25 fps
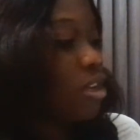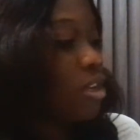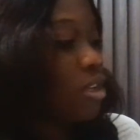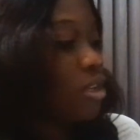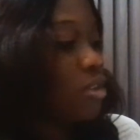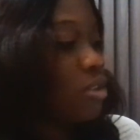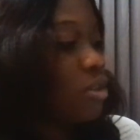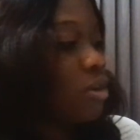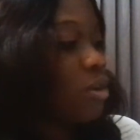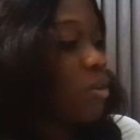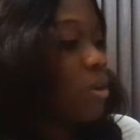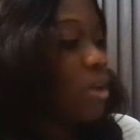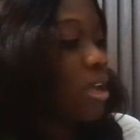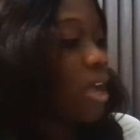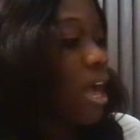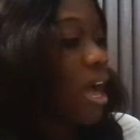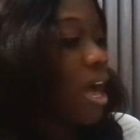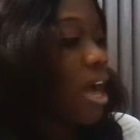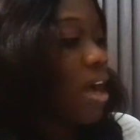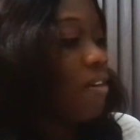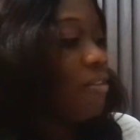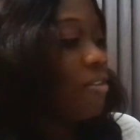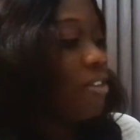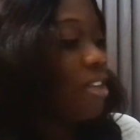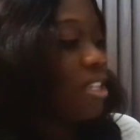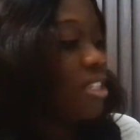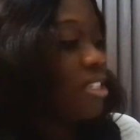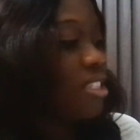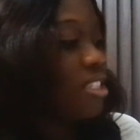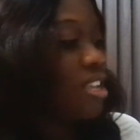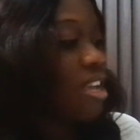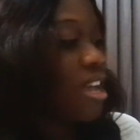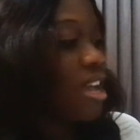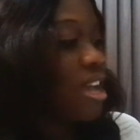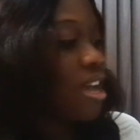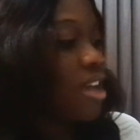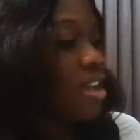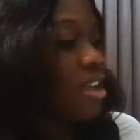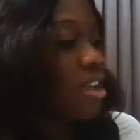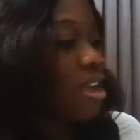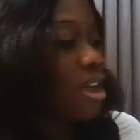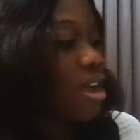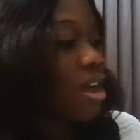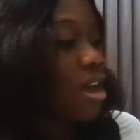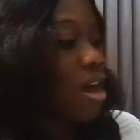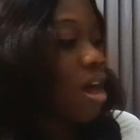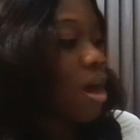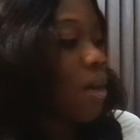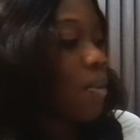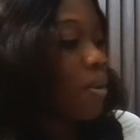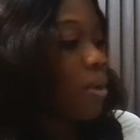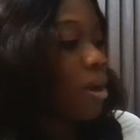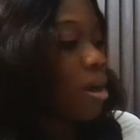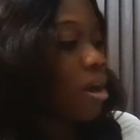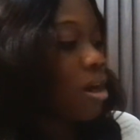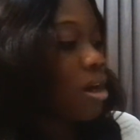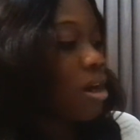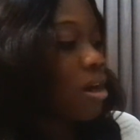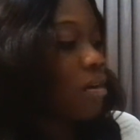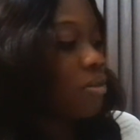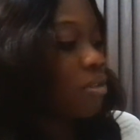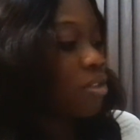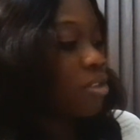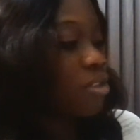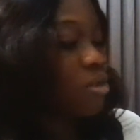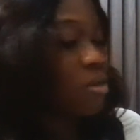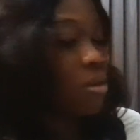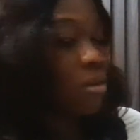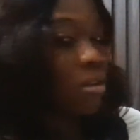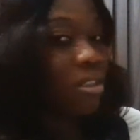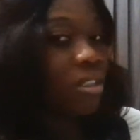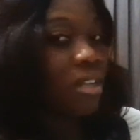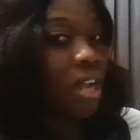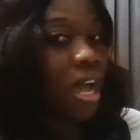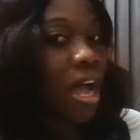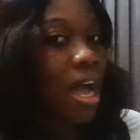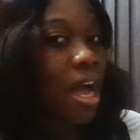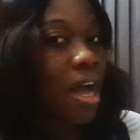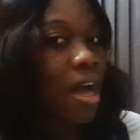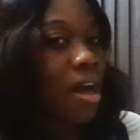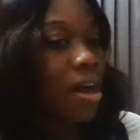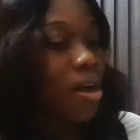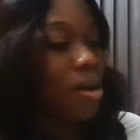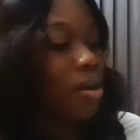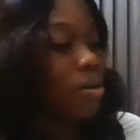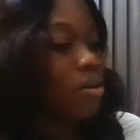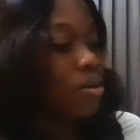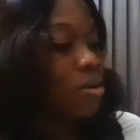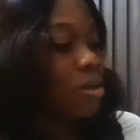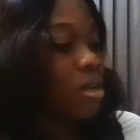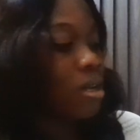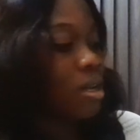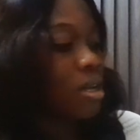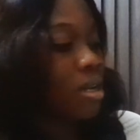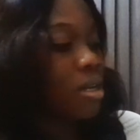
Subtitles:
So we have it here. Up curve, stroke down.